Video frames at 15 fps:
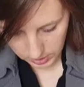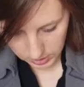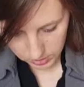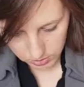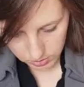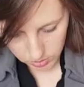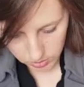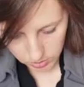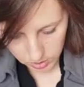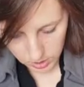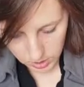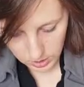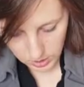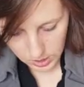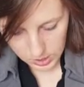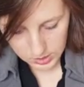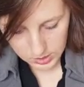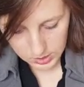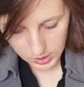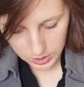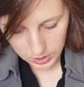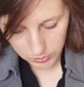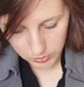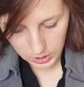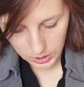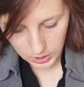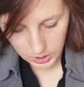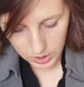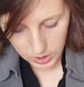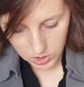answer, inside
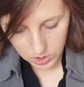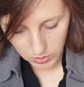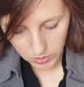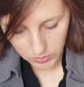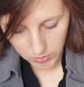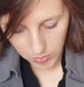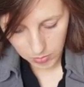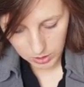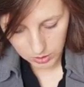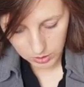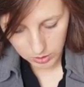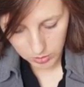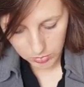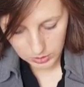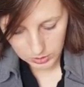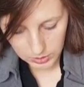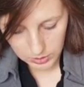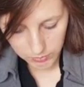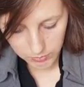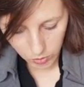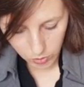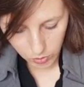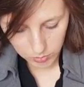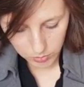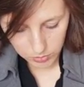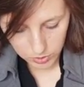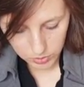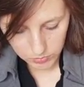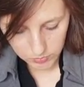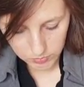radius of the metal being
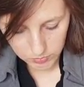formed.